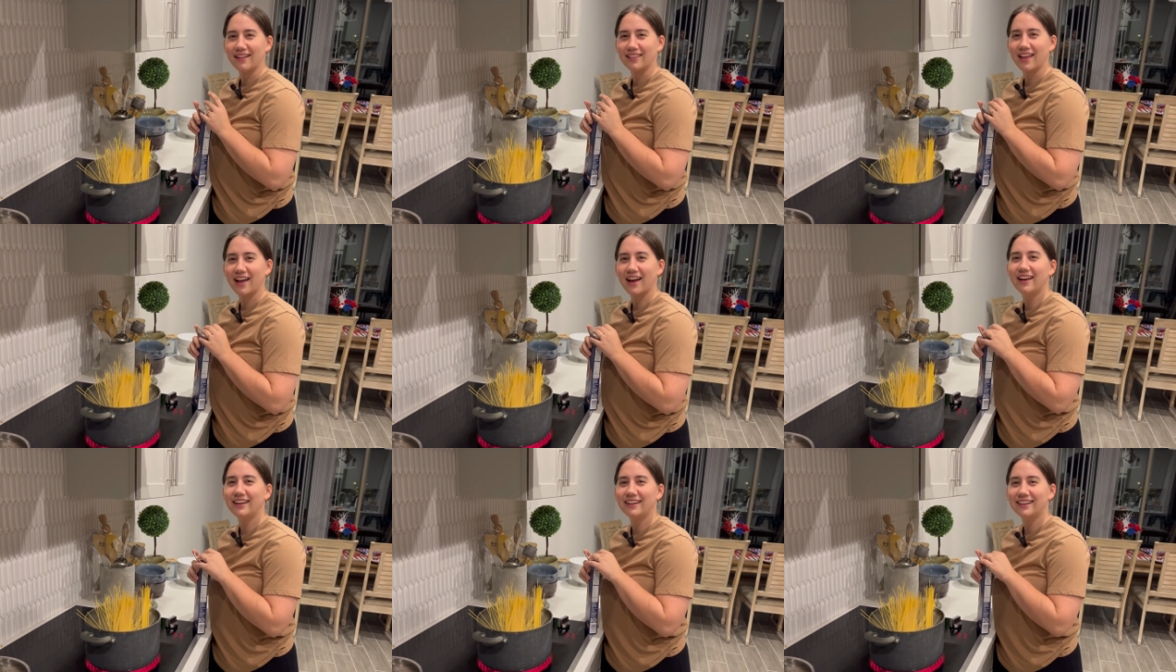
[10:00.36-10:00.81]

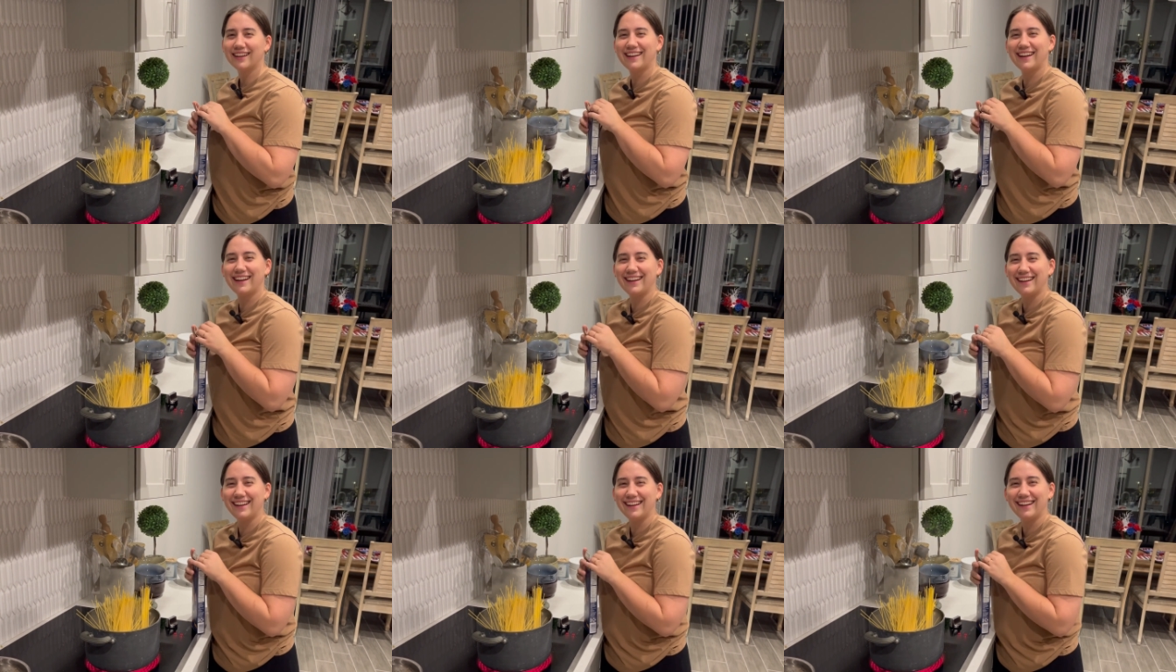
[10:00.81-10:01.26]
Lion
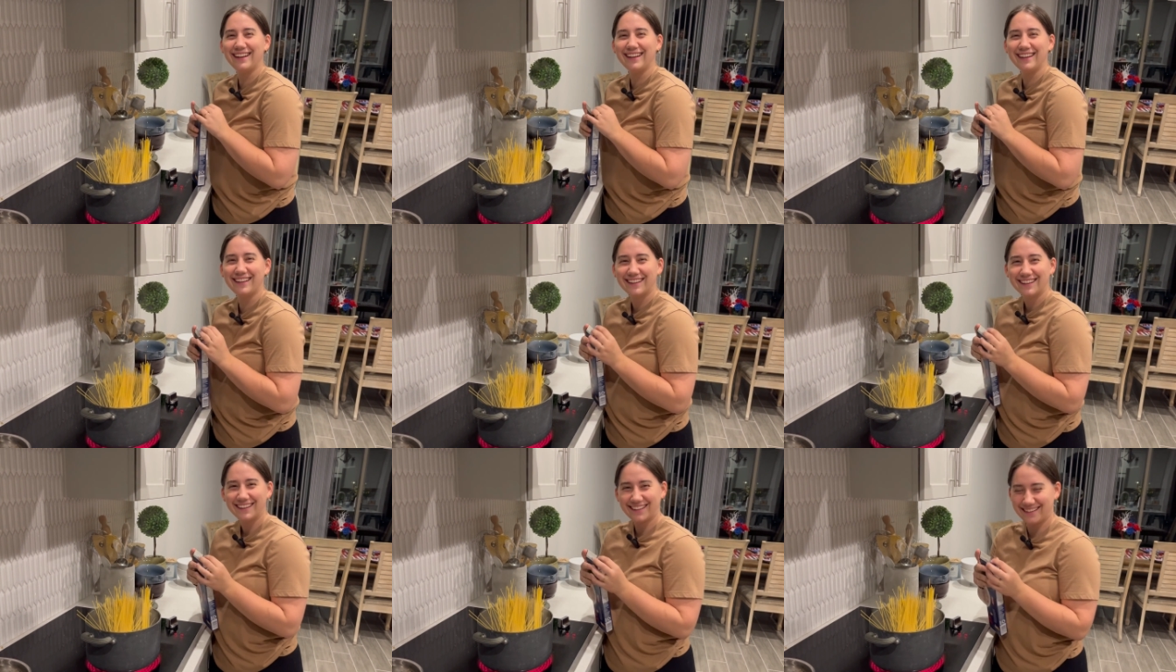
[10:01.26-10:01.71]

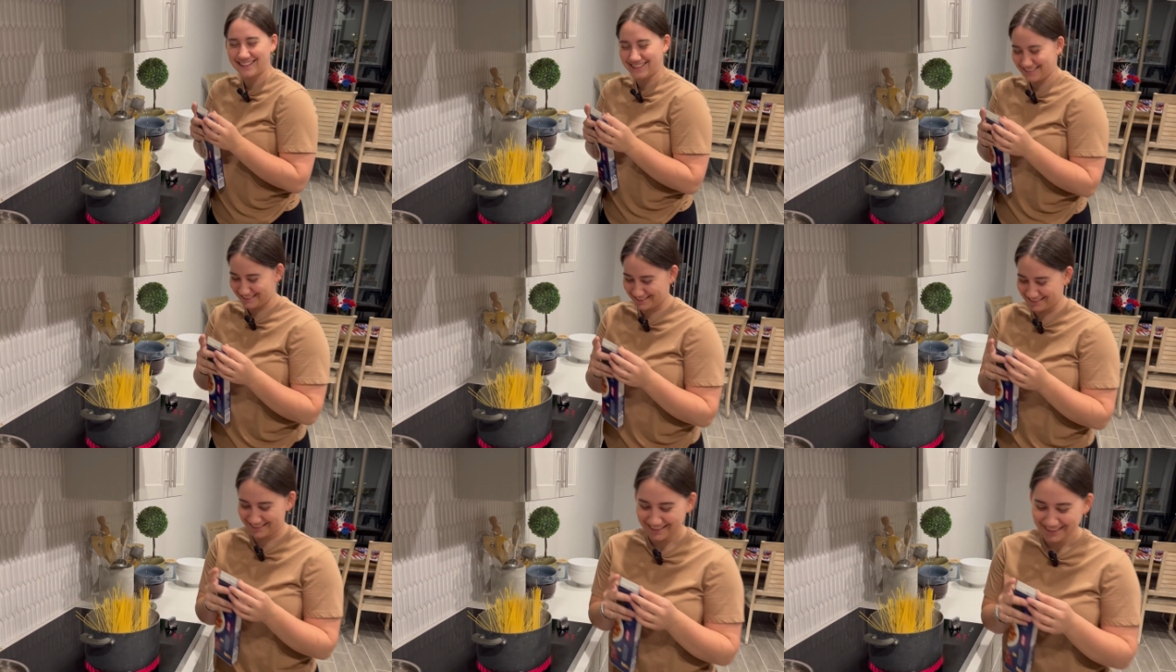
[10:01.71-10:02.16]

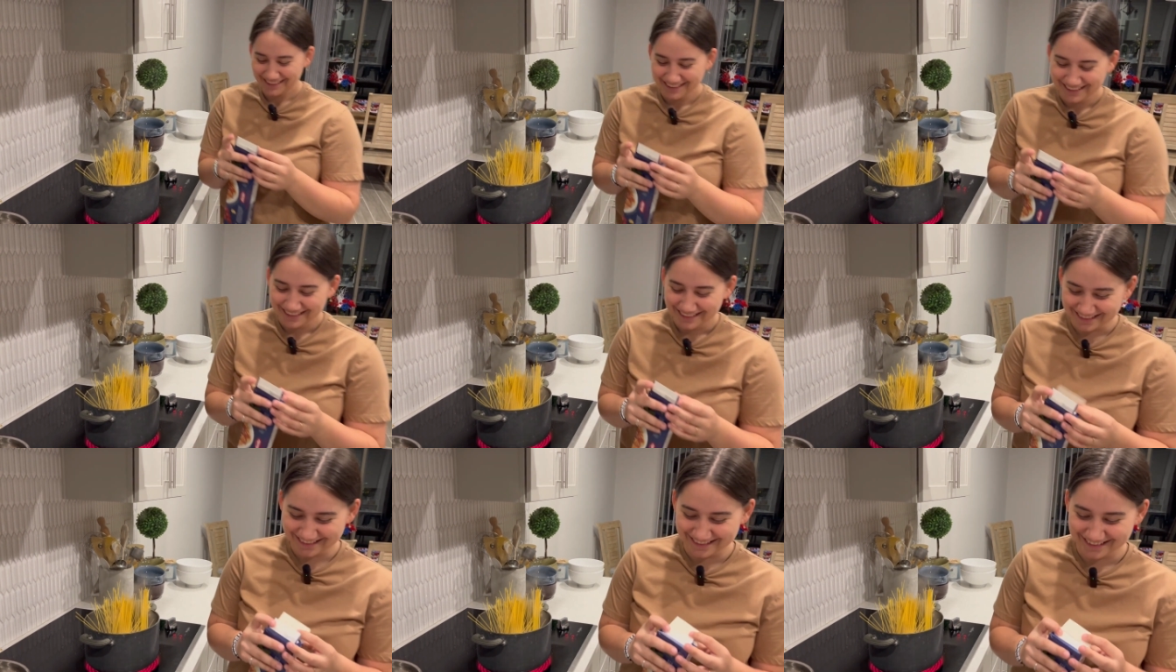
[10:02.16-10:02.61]

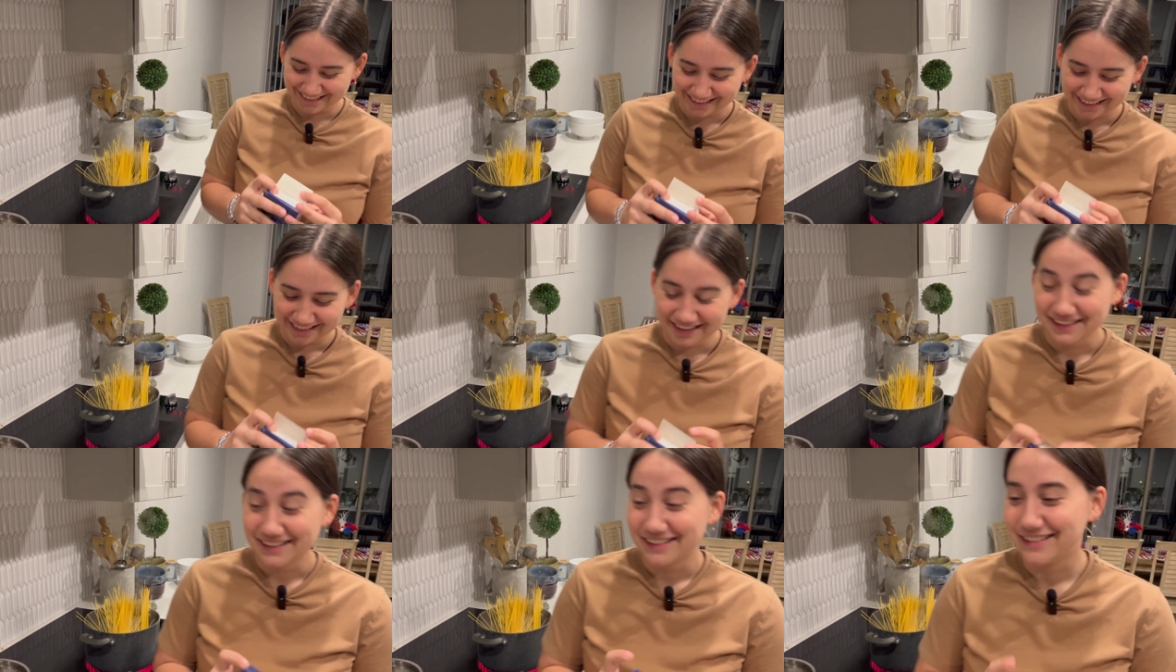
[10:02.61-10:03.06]
King?
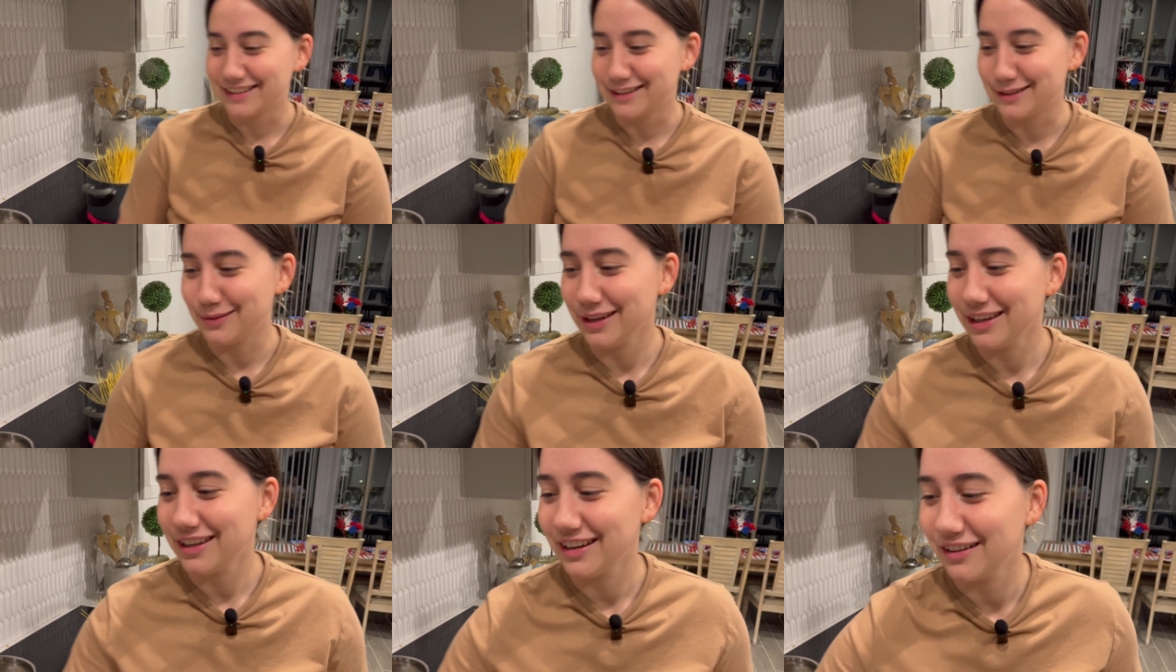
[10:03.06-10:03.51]

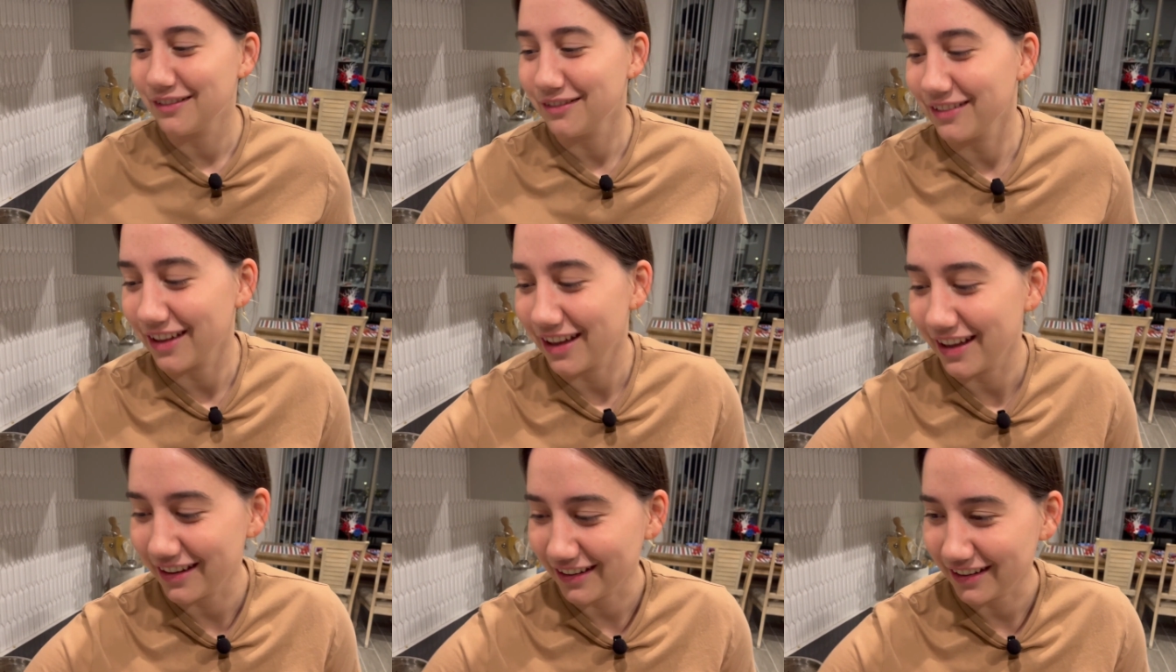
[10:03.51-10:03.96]
Speaking of
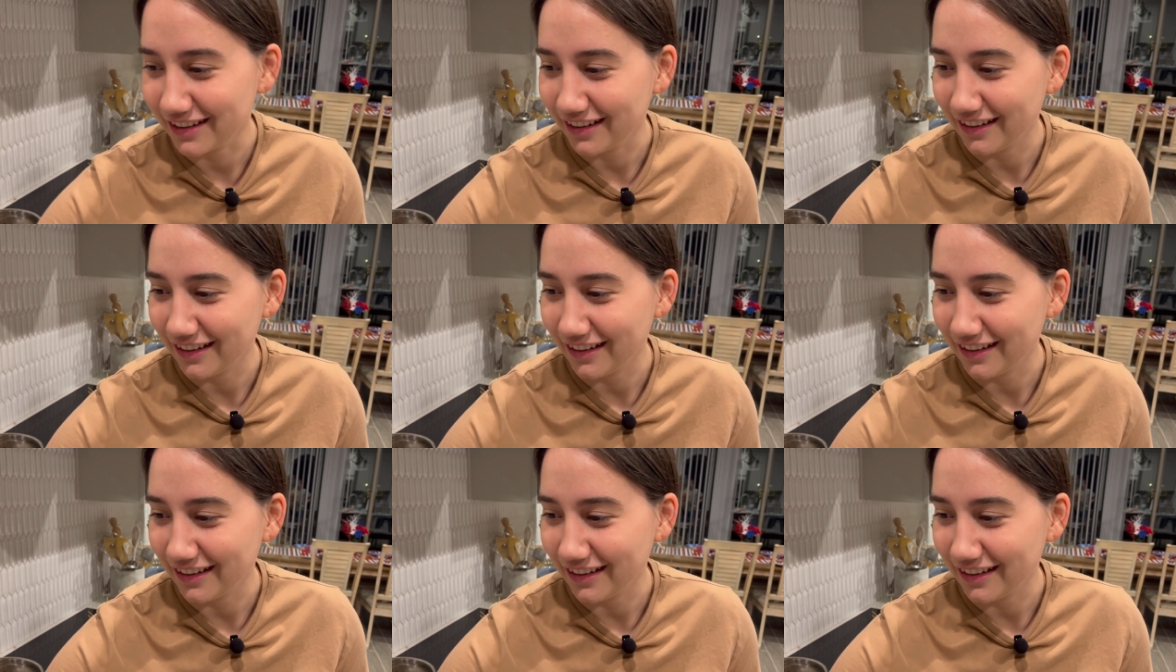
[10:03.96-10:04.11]
Lion